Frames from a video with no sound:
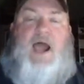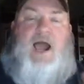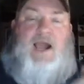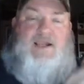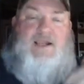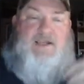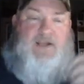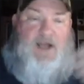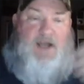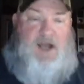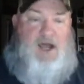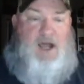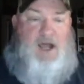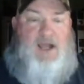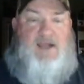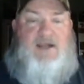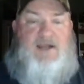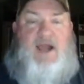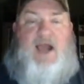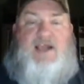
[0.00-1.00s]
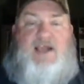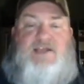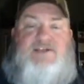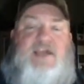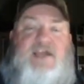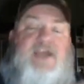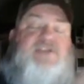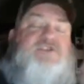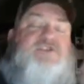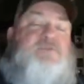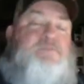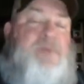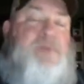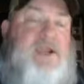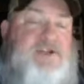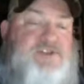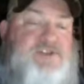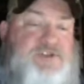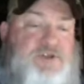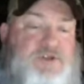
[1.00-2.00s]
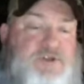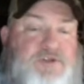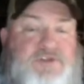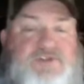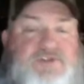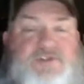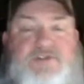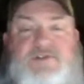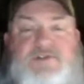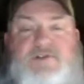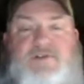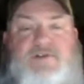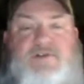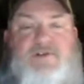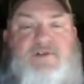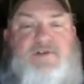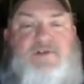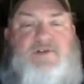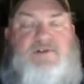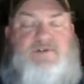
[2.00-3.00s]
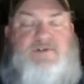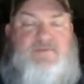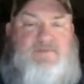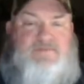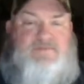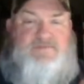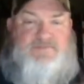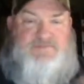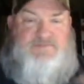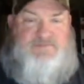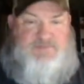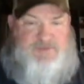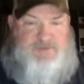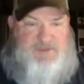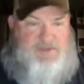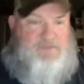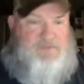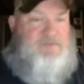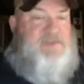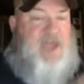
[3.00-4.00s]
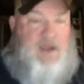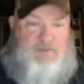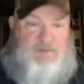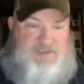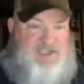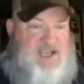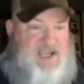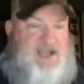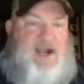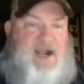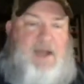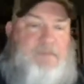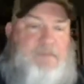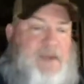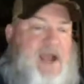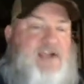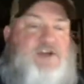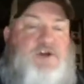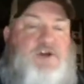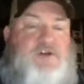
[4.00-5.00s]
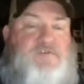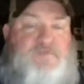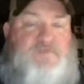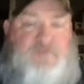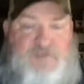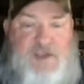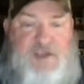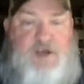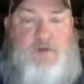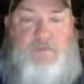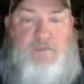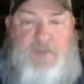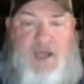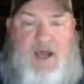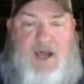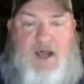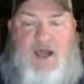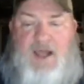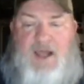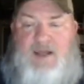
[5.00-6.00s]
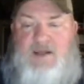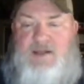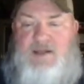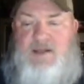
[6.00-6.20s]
I could hunt. I could take some pictures. But that was it. But I couldn't film the hunt.